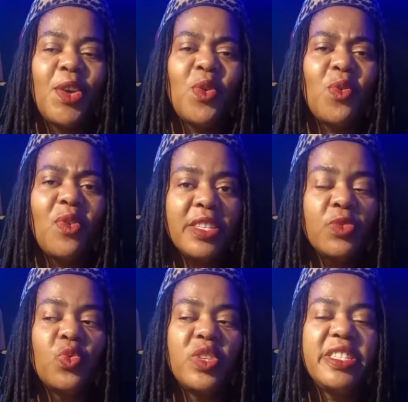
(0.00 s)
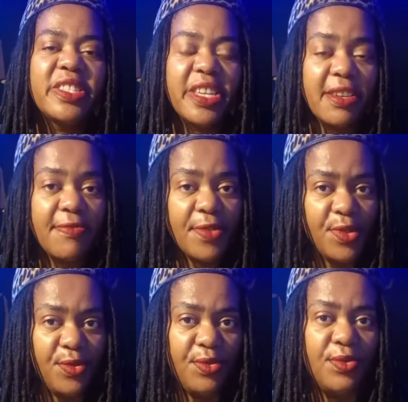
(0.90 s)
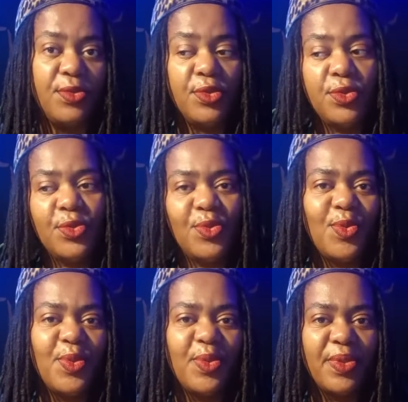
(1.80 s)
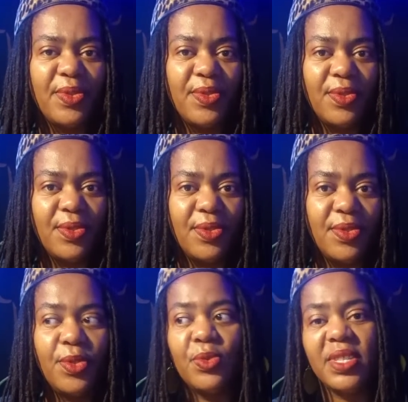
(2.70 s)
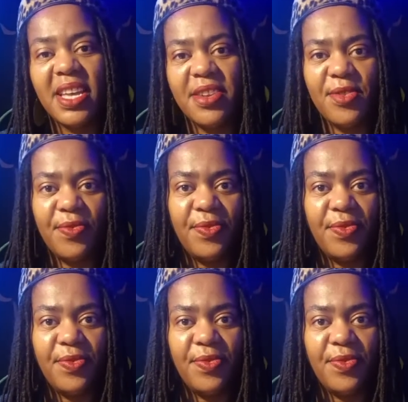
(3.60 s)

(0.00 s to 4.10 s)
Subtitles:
what will it take for you to do those kind of,